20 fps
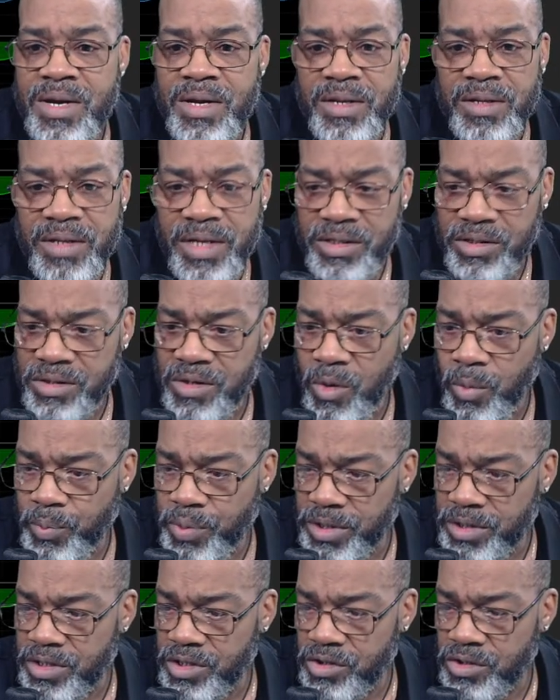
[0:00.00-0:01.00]
Let's go
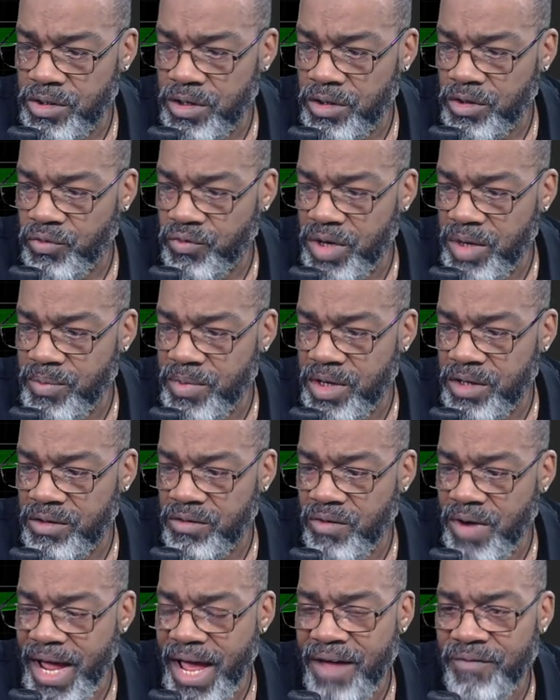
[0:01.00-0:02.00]
put this on a three month
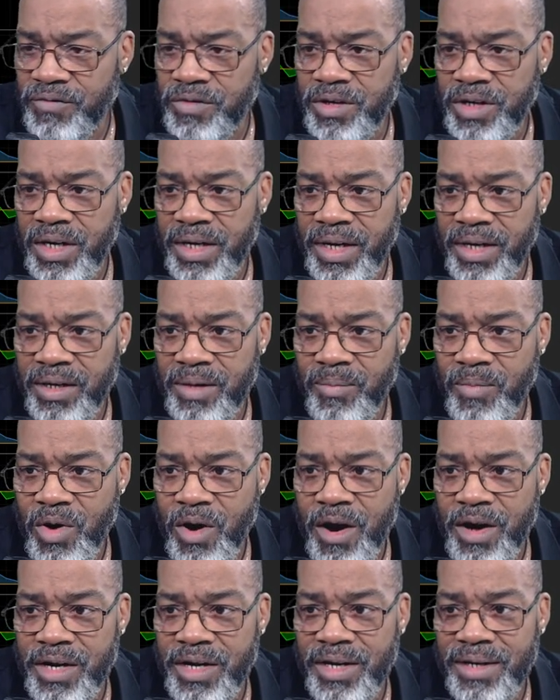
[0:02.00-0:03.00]
graph, looking at the
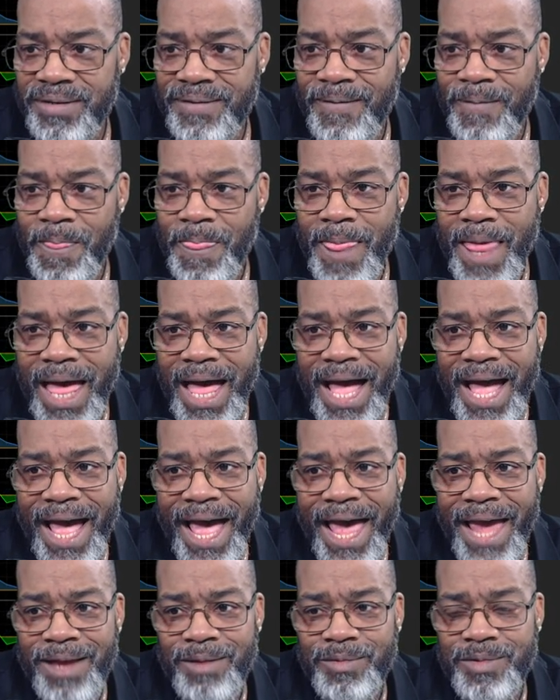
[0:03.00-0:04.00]
market.
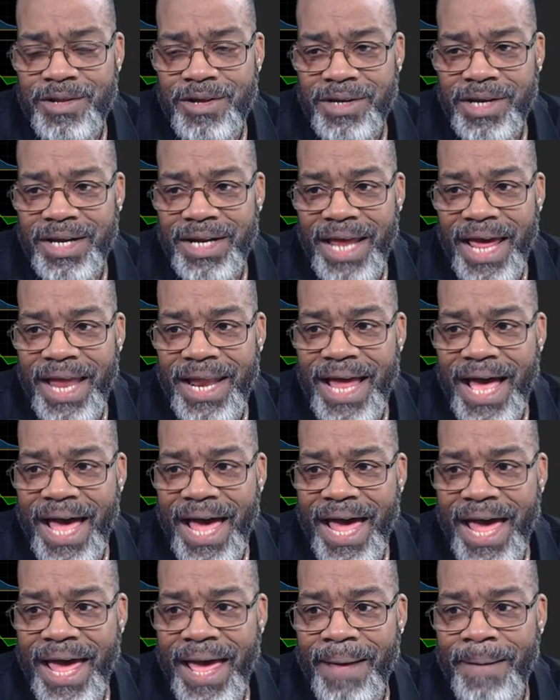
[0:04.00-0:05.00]
I'm looking at
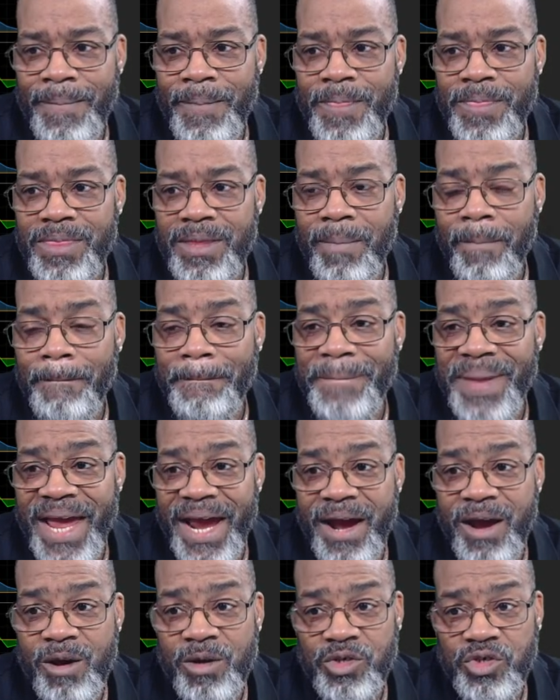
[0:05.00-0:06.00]
um the
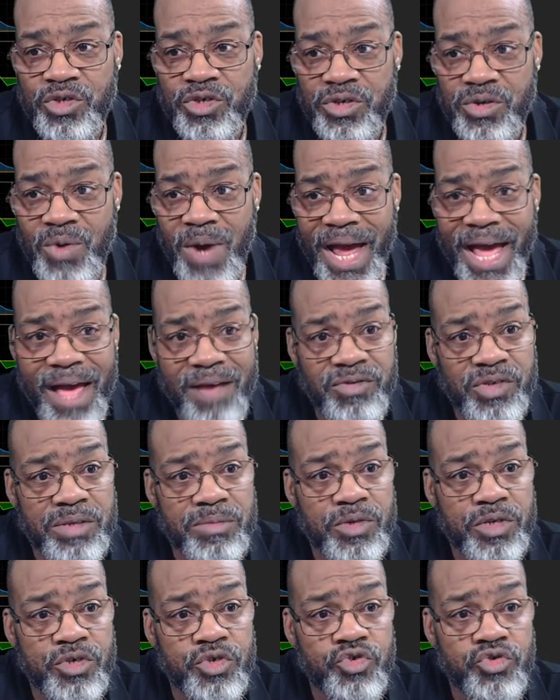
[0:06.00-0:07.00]
Bears do have
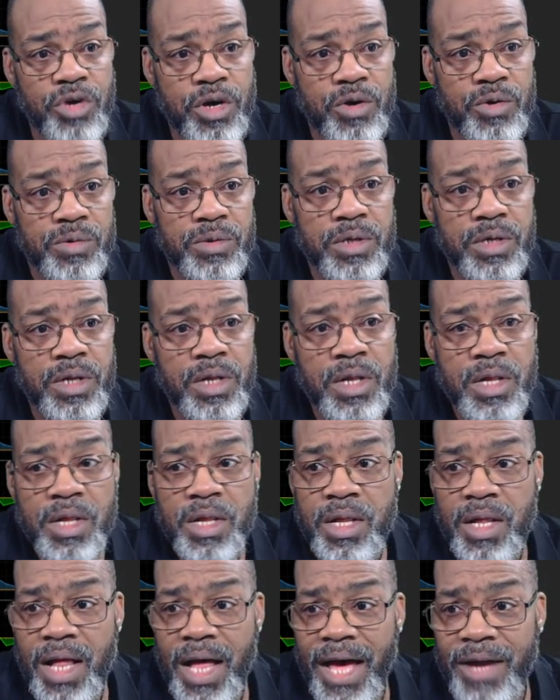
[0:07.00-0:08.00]
some control.
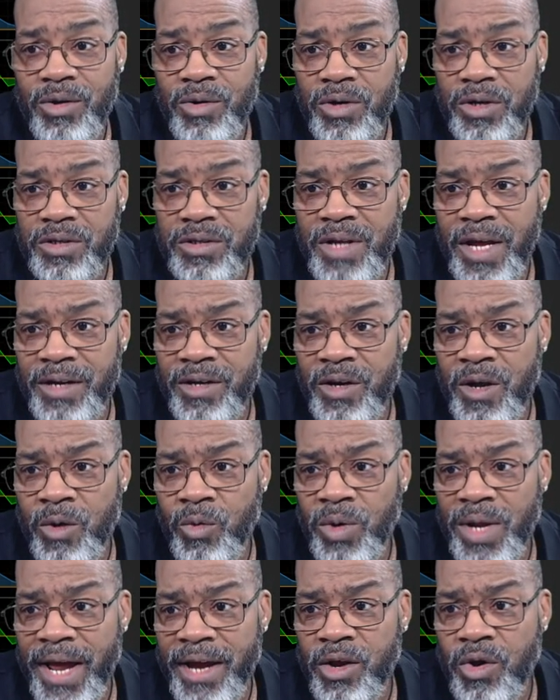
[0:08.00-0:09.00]
I don't you know
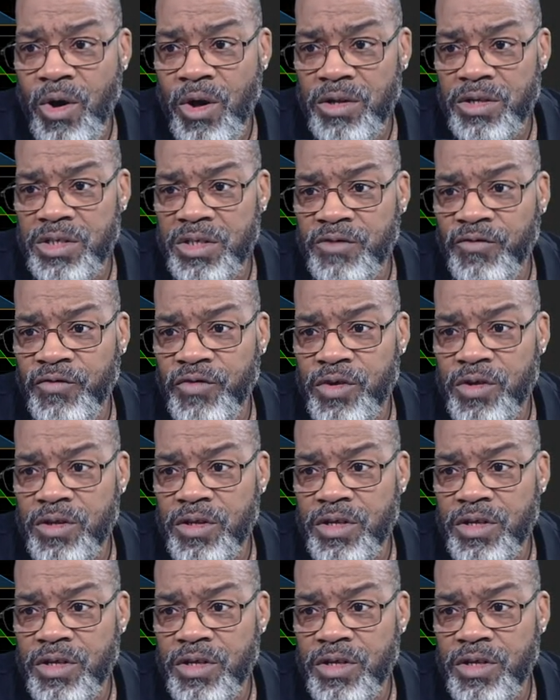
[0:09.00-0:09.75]
what I call this full